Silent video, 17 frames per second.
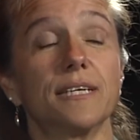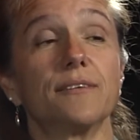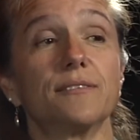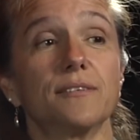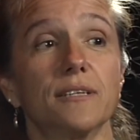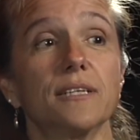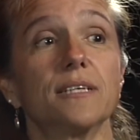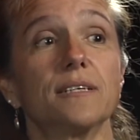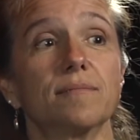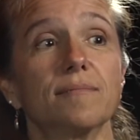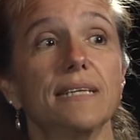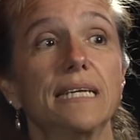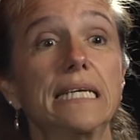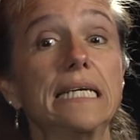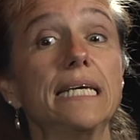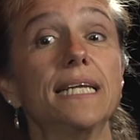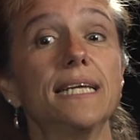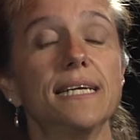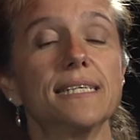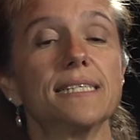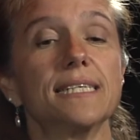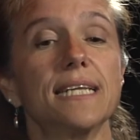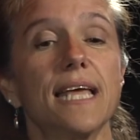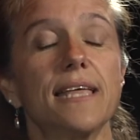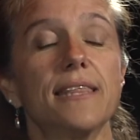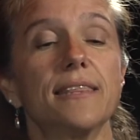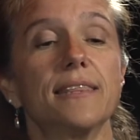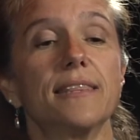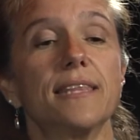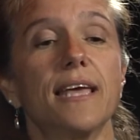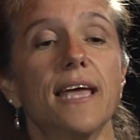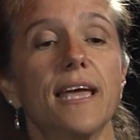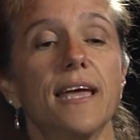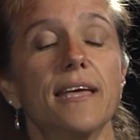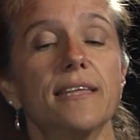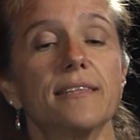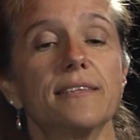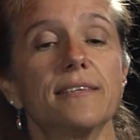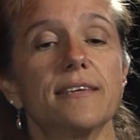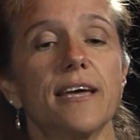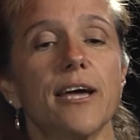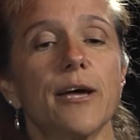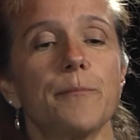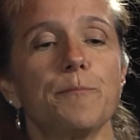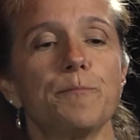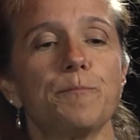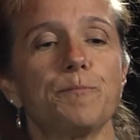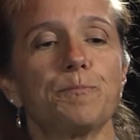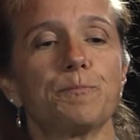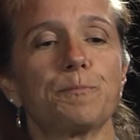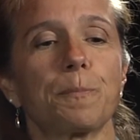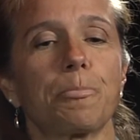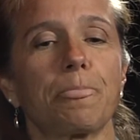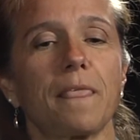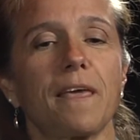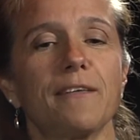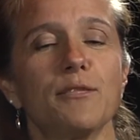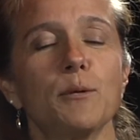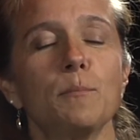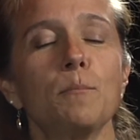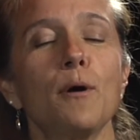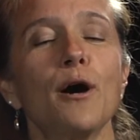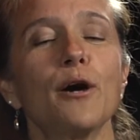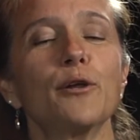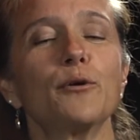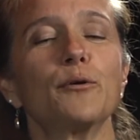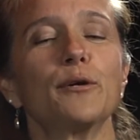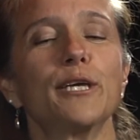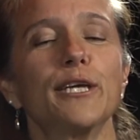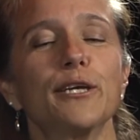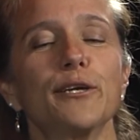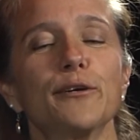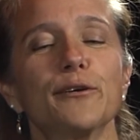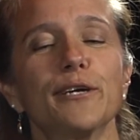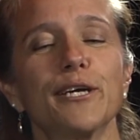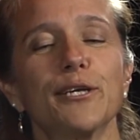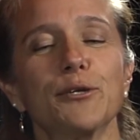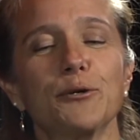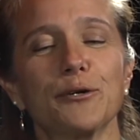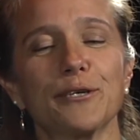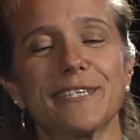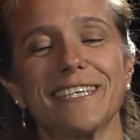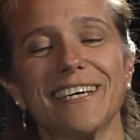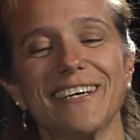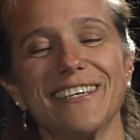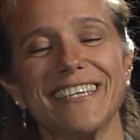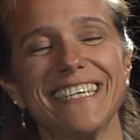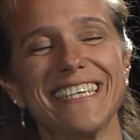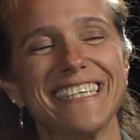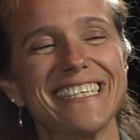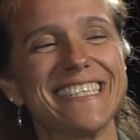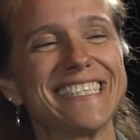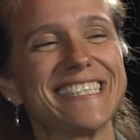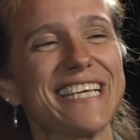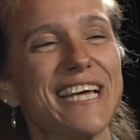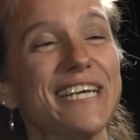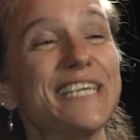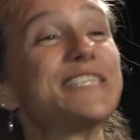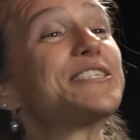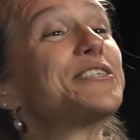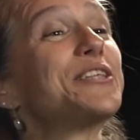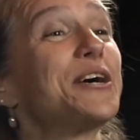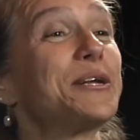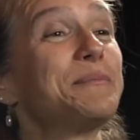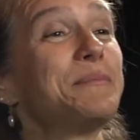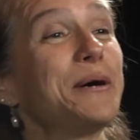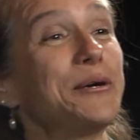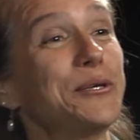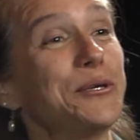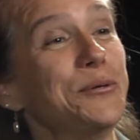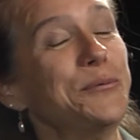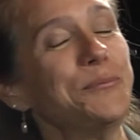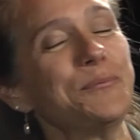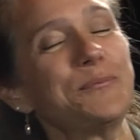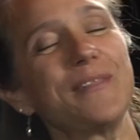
Definitely. It is, and the motto here at Yorktown is it's not about you.